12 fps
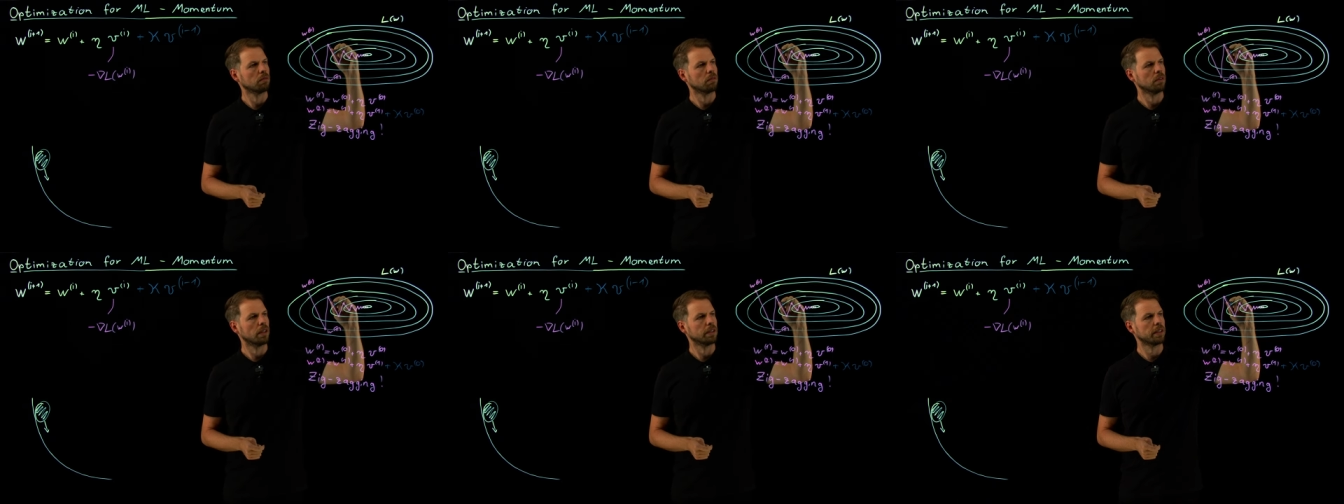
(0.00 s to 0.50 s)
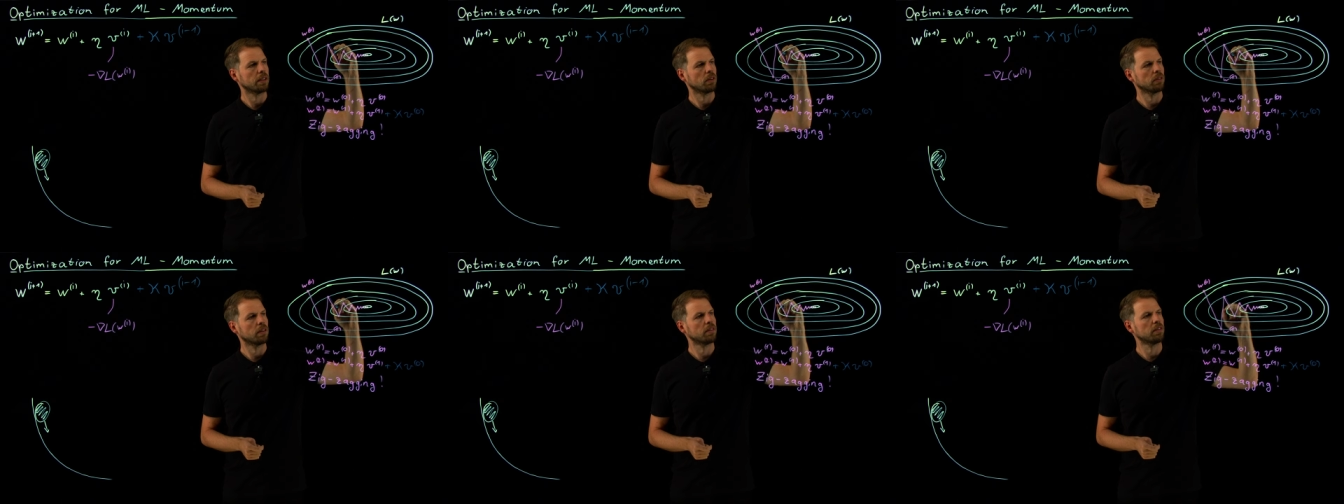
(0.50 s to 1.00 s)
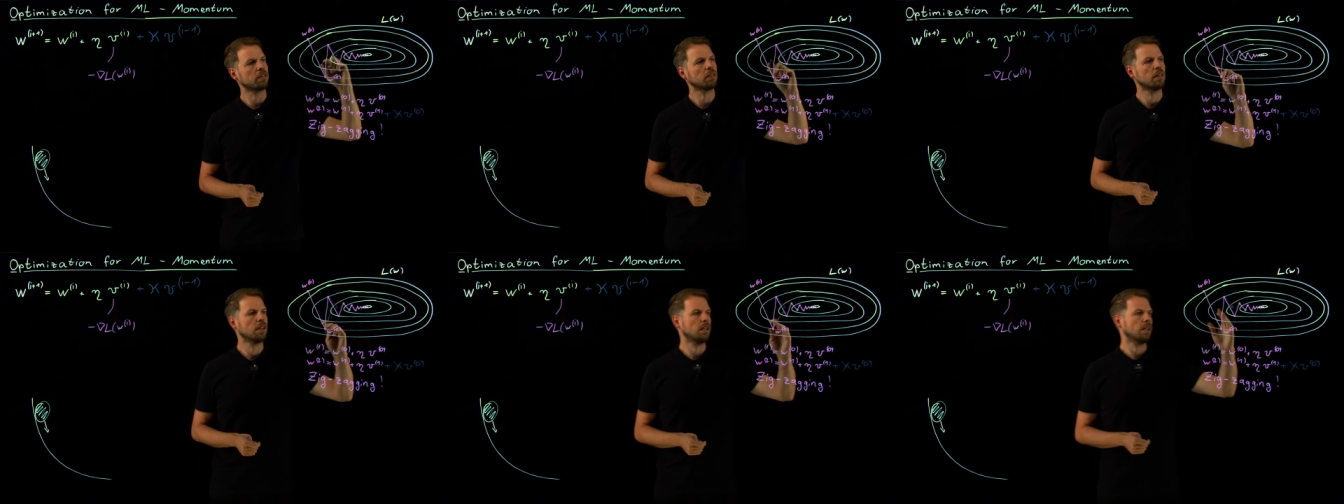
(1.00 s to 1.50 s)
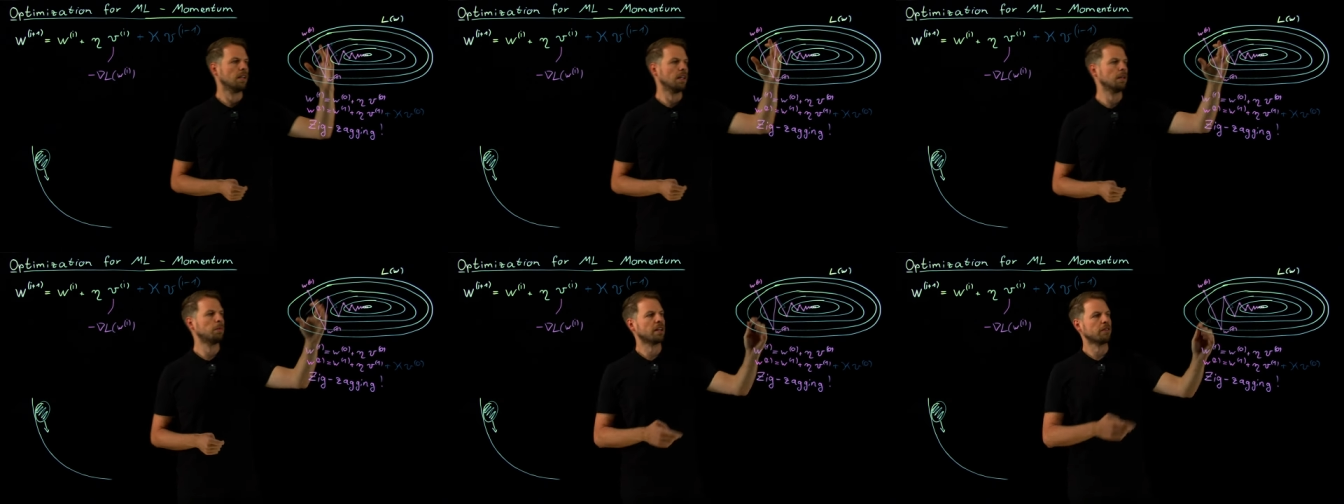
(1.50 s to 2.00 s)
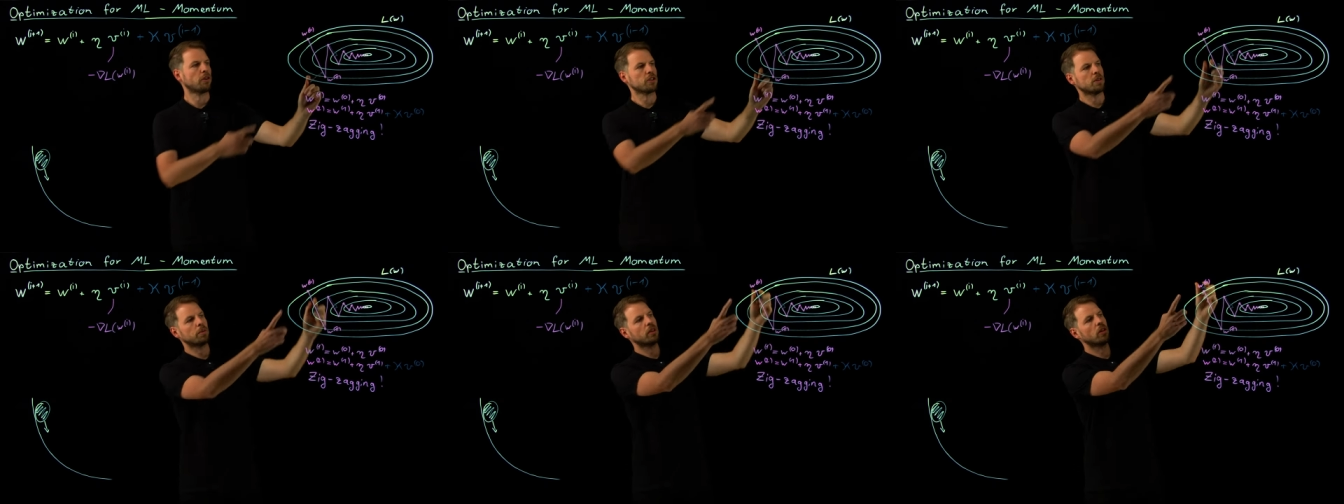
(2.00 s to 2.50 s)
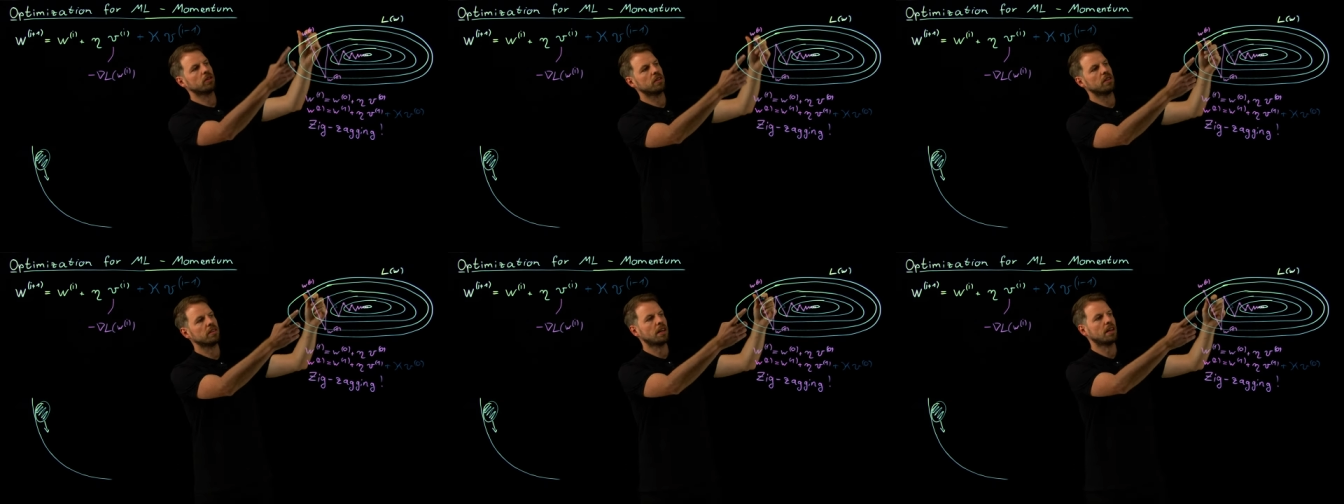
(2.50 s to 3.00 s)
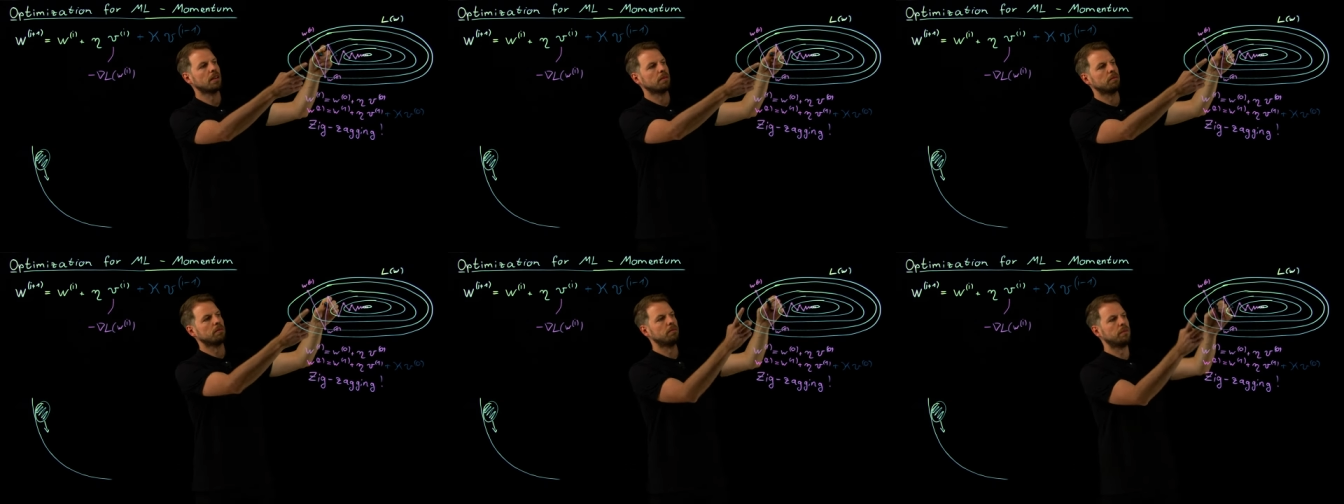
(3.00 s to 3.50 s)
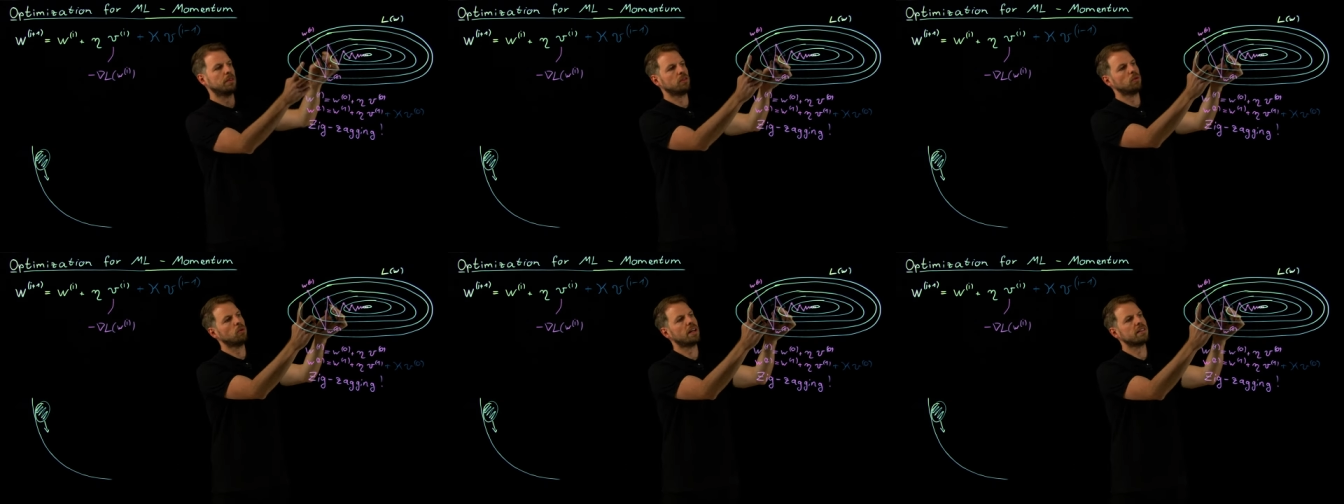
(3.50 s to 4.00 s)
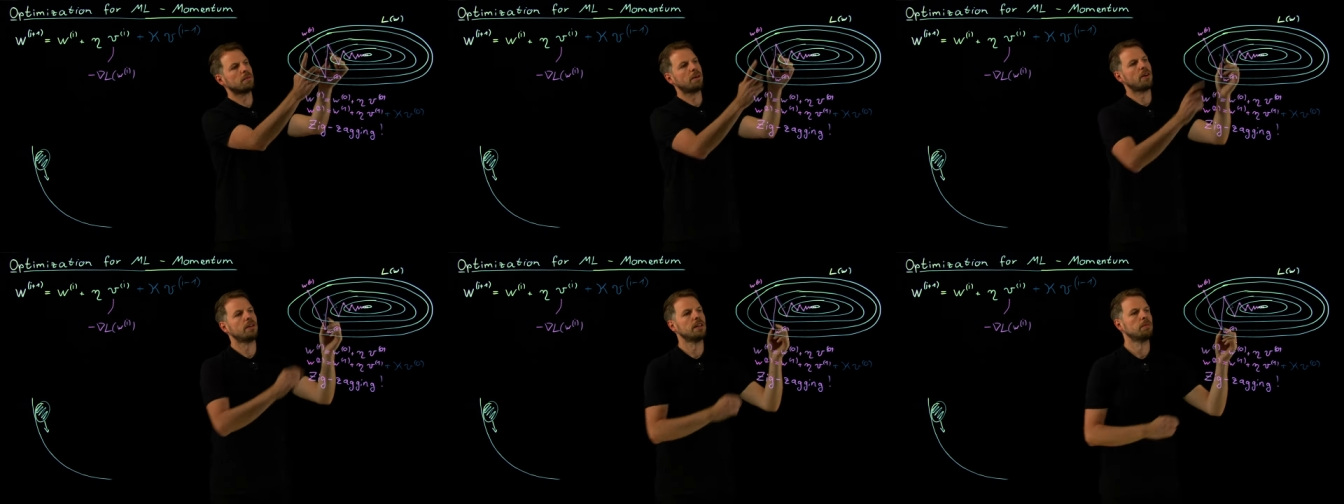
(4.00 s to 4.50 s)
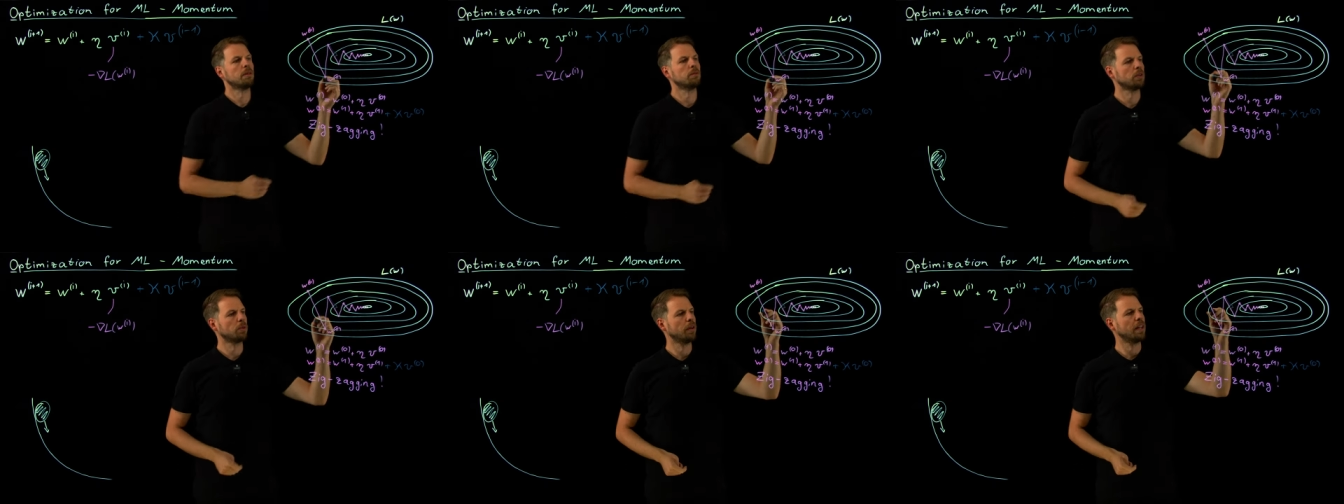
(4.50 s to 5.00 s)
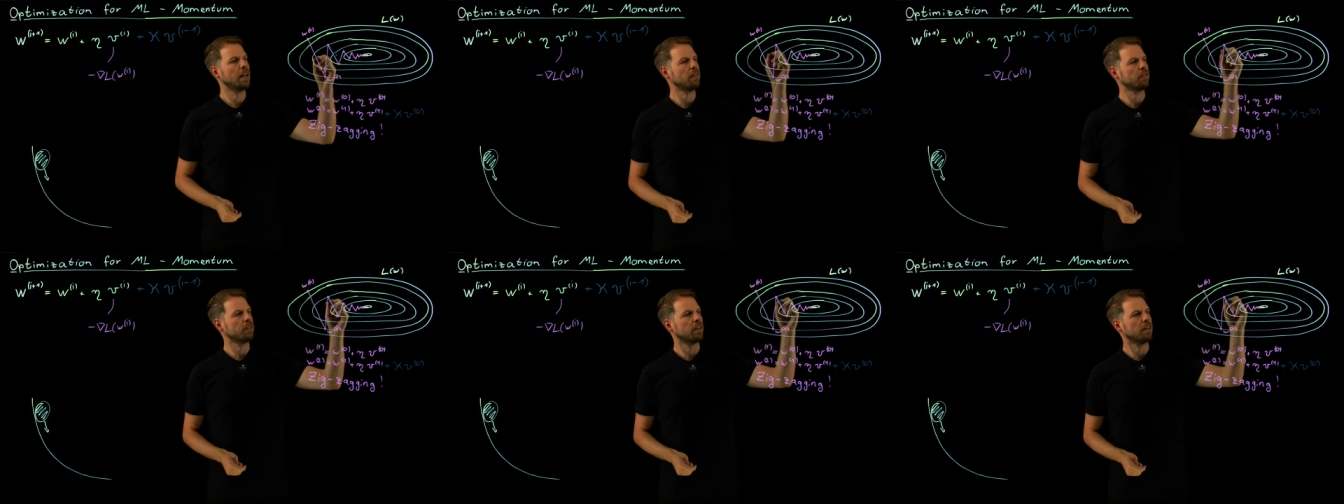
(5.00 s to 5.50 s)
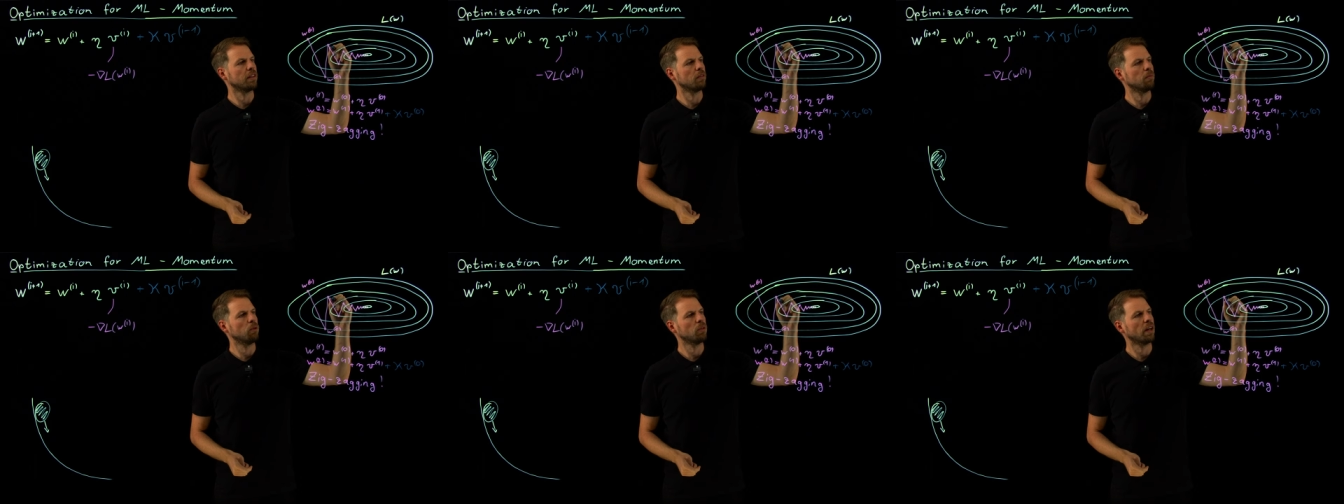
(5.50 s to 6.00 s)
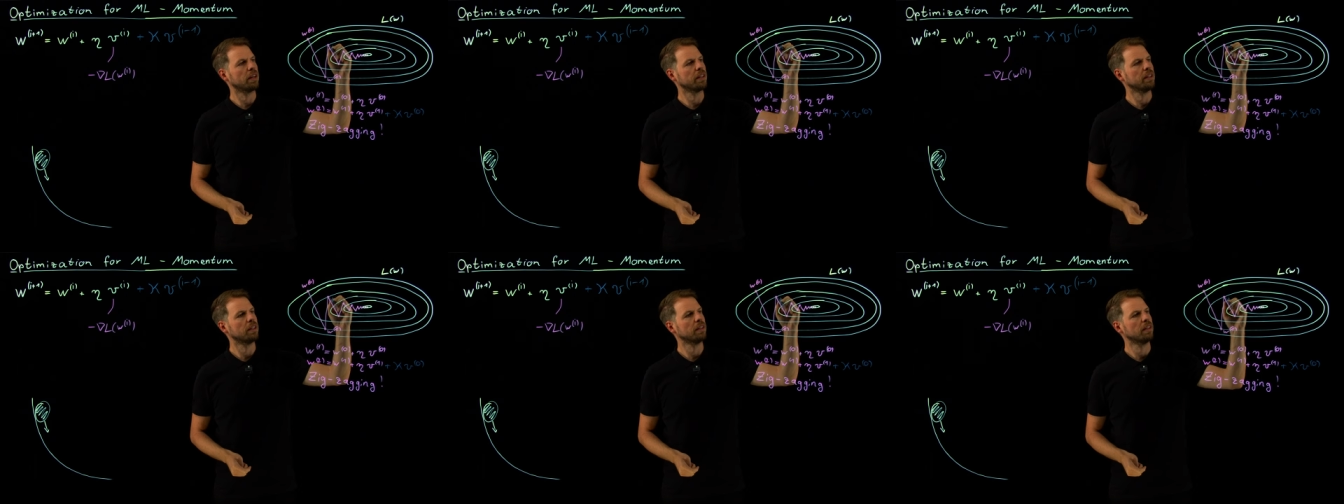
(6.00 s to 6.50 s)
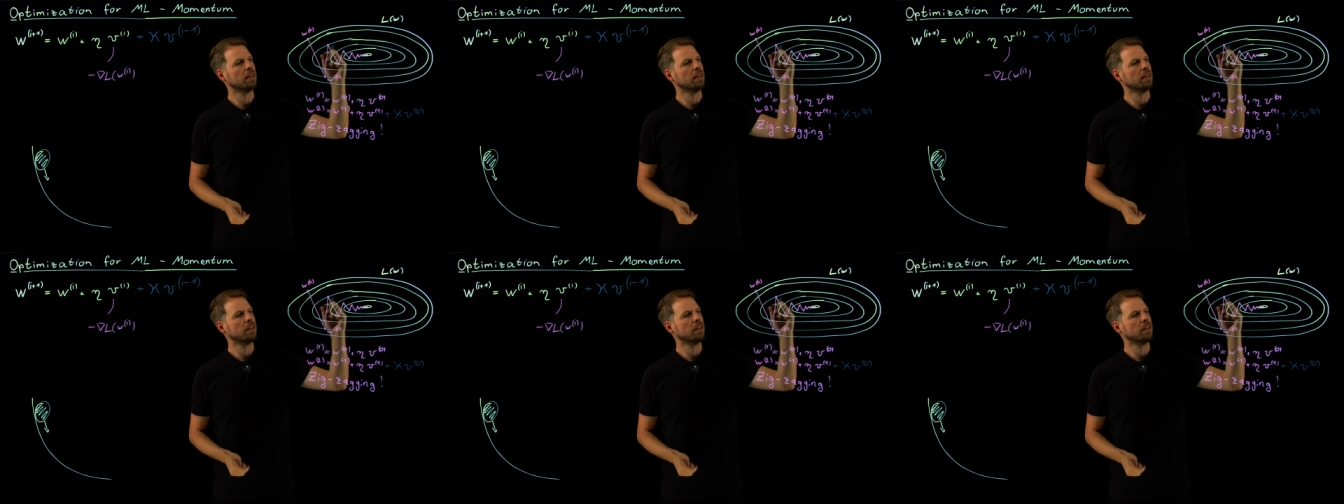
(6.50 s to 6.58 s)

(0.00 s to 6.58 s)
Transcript: right? And now this is a little bit unfortunate because these are these two lines are parallel, but what we really have is that this blue line here